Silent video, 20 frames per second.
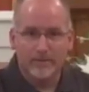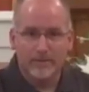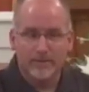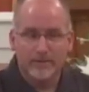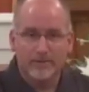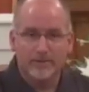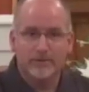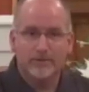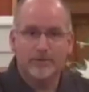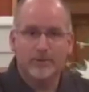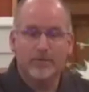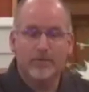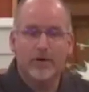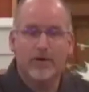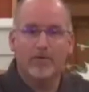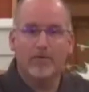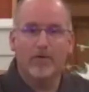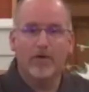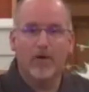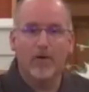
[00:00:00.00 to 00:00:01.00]
So our
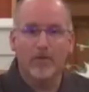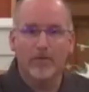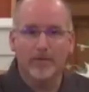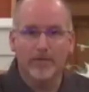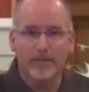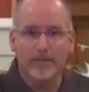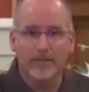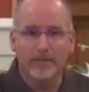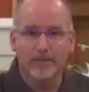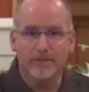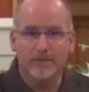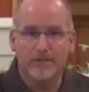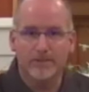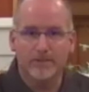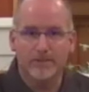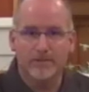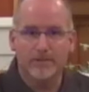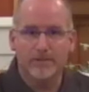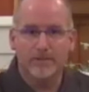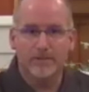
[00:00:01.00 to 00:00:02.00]
thought is,
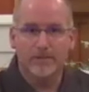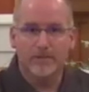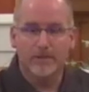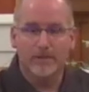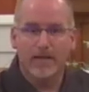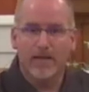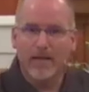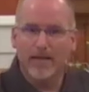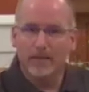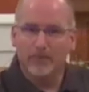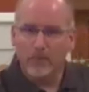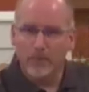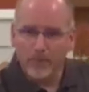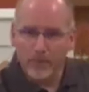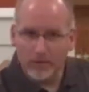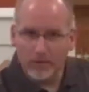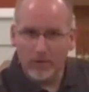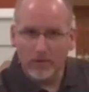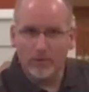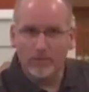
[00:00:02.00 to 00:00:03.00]
and we
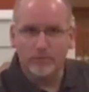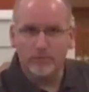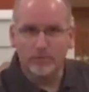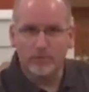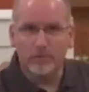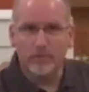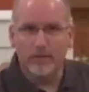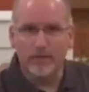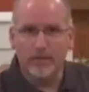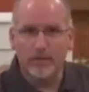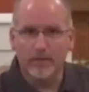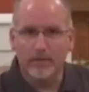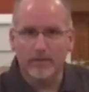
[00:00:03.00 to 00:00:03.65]
close with,